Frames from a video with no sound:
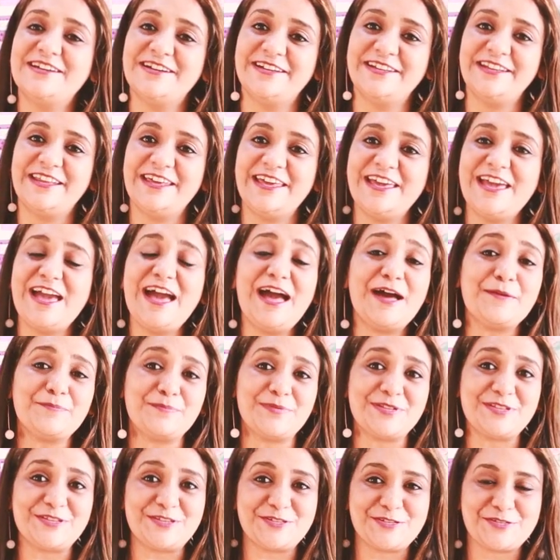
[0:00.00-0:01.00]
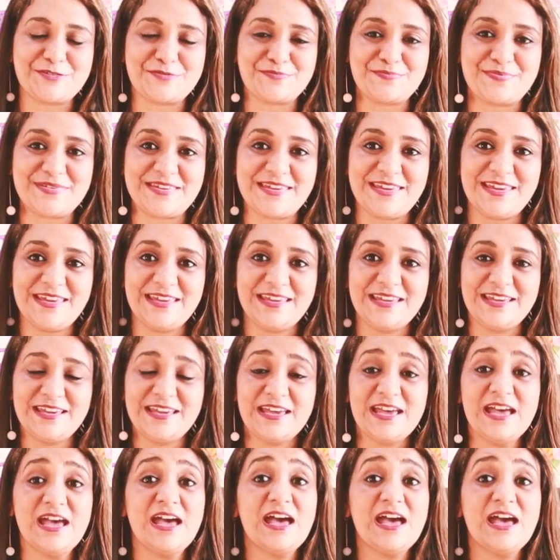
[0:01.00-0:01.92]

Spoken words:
learning happens to be